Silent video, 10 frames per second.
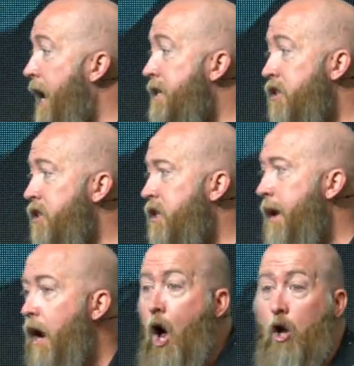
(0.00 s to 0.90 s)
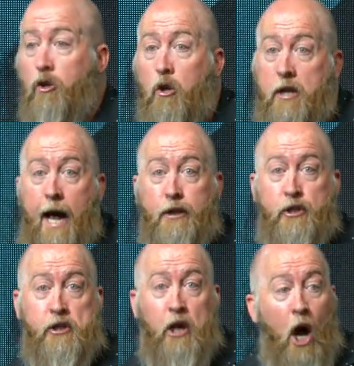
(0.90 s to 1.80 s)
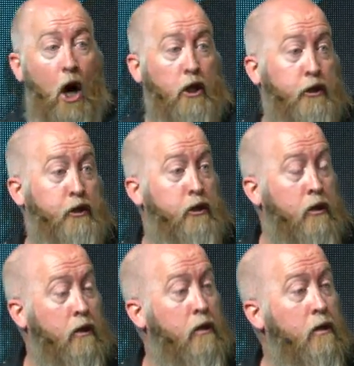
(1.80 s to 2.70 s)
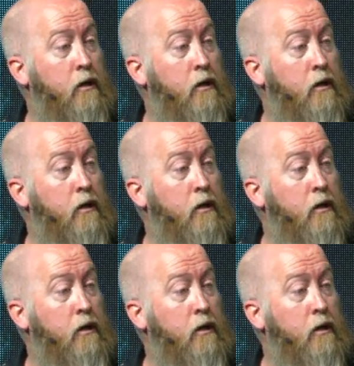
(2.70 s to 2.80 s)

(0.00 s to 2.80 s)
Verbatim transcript: isn't just going back, oh, dude, that sucks?